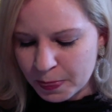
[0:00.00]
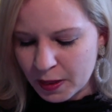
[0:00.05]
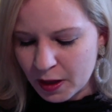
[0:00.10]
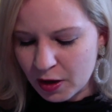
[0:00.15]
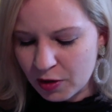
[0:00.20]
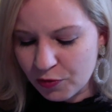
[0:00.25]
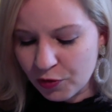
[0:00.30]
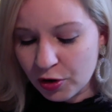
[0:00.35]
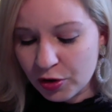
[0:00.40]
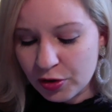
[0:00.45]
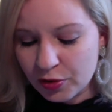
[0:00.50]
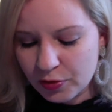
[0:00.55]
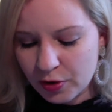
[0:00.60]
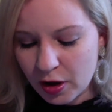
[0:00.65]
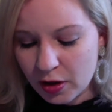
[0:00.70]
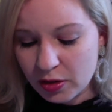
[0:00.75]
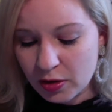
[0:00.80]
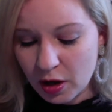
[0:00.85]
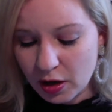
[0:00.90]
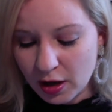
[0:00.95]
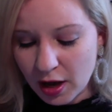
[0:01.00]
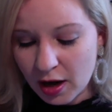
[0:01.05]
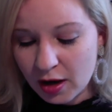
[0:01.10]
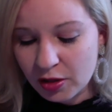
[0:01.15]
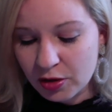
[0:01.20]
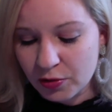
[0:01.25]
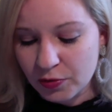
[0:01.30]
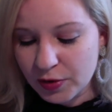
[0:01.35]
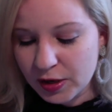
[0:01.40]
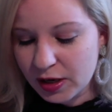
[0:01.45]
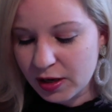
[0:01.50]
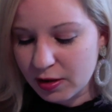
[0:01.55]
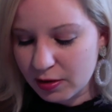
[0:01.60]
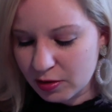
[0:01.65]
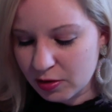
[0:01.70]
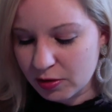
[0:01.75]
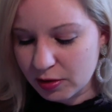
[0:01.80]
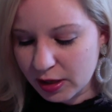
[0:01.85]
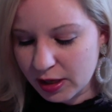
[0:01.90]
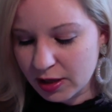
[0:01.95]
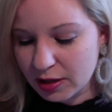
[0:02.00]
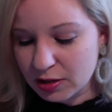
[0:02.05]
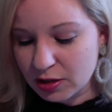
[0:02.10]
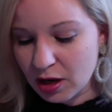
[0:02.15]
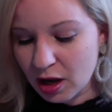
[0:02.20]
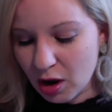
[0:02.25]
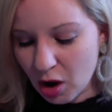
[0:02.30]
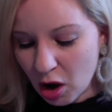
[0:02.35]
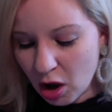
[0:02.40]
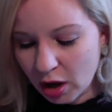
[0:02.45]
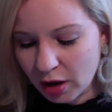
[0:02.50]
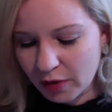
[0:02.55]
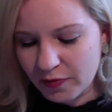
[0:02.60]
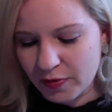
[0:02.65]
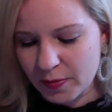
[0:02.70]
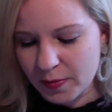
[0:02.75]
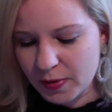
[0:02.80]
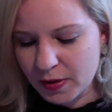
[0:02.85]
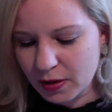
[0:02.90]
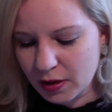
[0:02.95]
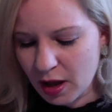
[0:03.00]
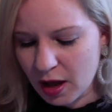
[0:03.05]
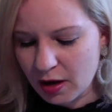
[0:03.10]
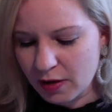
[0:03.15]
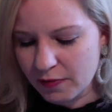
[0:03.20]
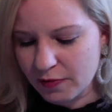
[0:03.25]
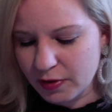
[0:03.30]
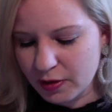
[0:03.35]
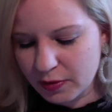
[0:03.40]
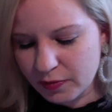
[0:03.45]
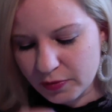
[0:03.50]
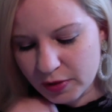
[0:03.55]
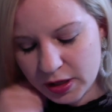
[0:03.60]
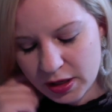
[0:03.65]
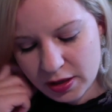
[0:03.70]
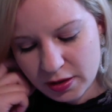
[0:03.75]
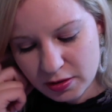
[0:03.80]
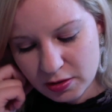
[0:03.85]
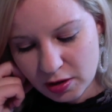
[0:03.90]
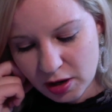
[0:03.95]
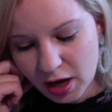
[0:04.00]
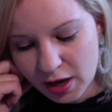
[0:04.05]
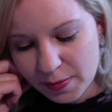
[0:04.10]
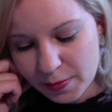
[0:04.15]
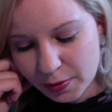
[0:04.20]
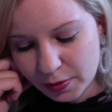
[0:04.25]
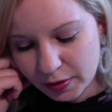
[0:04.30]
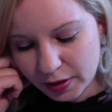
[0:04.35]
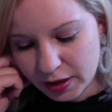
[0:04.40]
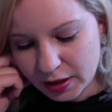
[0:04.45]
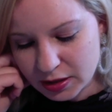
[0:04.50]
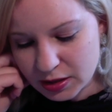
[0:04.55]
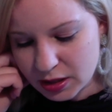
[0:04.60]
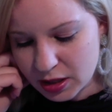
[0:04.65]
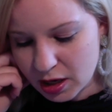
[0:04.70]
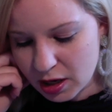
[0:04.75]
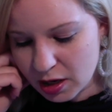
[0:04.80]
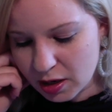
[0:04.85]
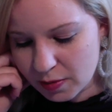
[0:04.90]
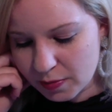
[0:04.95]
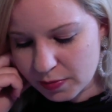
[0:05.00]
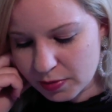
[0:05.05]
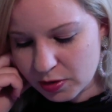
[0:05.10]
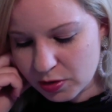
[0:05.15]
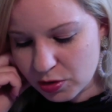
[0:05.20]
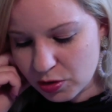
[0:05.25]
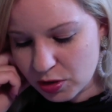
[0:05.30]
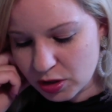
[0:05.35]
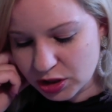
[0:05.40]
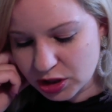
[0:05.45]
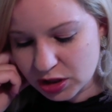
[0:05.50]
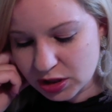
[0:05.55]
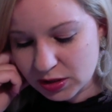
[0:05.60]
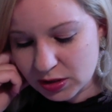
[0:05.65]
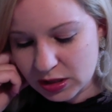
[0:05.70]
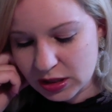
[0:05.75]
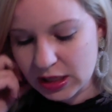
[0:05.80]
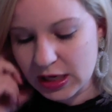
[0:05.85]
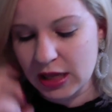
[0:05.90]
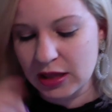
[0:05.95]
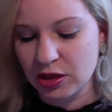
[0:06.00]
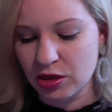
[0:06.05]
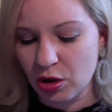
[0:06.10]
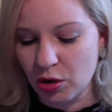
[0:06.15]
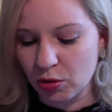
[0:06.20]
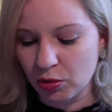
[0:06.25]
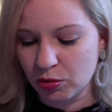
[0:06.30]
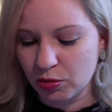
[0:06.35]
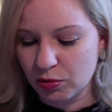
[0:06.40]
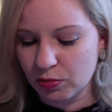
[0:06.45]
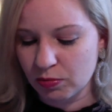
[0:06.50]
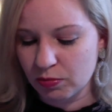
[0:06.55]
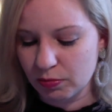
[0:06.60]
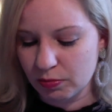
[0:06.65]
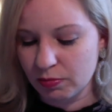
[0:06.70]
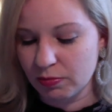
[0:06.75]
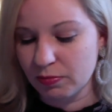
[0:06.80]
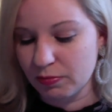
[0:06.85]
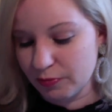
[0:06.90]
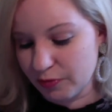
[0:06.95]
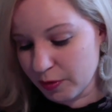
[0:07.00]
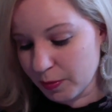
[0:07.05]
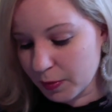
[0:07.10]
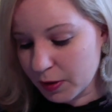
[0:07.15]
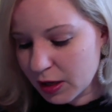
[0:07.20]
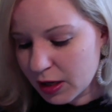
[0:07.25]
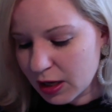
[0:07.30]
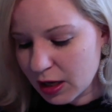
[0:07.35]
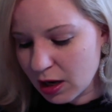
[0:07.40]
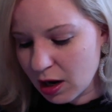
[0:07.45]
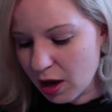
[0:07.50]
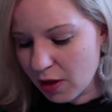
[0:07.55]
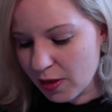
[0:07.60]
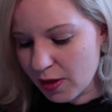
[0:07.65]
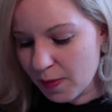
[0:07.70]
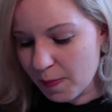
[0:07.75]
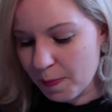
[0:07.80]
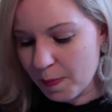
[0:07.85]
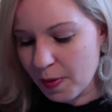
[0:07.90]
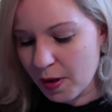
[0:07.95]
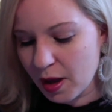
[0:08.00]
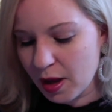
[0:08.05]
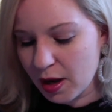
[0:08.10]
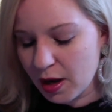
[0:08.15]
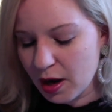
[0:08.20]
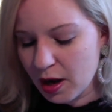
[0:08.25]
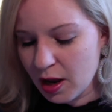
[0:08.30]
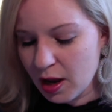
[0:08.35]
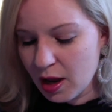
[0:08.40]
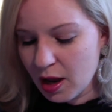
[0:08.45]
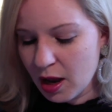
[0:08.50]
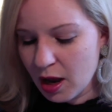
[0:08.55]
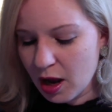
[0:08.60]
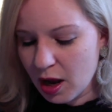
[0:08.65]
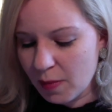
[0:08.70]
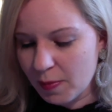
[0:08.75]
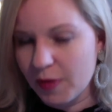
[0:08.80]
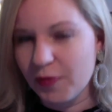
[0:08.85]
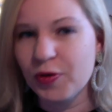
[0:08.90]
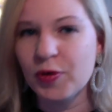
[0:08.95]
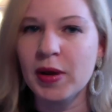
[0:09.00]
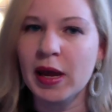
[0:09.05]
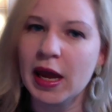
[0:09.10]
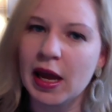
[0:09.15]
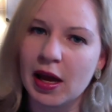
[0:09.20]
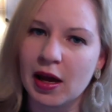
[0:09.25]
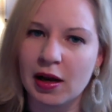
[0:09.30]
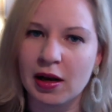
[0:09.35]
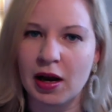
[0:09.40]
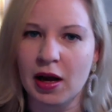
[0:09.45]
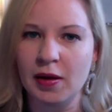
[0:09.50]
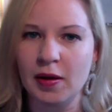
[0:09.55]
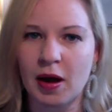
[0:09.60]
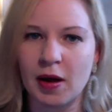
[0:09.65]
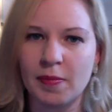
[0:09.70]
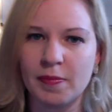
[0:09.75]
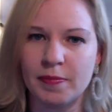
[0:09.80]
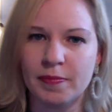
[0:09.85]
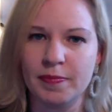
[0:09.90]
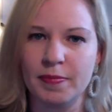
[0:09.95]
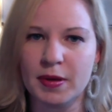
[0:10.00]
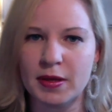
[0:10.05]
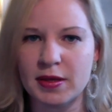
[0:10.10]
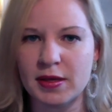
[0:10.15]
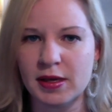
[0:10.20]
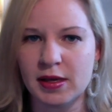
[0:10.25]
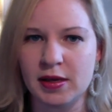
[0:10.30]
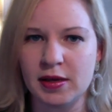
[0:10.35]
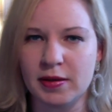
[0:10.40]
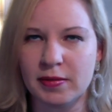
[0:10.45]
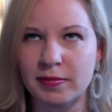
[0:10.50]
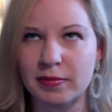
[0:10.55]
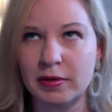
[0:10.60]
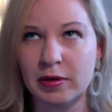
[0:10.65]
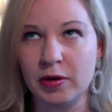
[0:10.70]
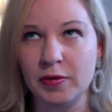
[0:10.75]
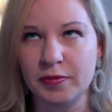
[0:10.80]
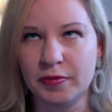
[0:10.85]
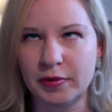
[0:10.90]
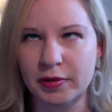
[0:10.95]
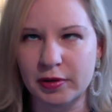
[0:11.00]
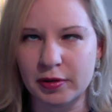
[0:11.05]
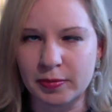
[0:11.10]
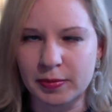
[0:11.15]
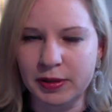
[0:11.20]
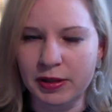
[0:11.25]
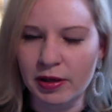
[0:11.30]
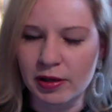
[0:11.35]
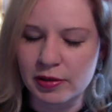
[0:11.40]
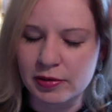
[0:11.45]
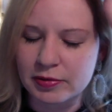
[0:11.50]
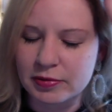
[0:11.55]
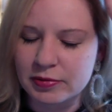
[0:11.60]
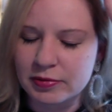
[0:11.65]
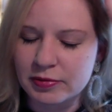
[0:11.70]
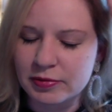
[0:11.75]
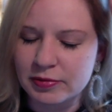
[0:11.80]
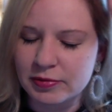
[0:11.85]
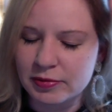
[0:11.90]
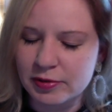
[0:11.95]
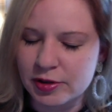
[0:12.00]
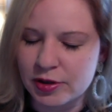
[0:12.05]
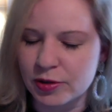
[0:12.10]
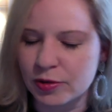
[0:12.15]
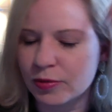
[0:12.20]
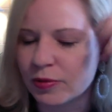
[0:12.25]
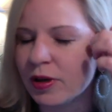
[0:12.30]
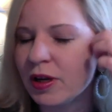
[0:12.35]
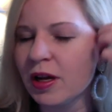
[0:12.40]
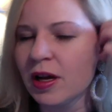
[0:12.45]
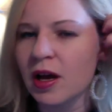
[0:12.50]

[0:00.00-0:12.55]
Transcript: As far as a lot of the readings are linked, not all of them, but a lot of the readings are hyperlinked, so you could just get those from clicking on them. But if you can't, I'm busy, hopefully it'll be done soon,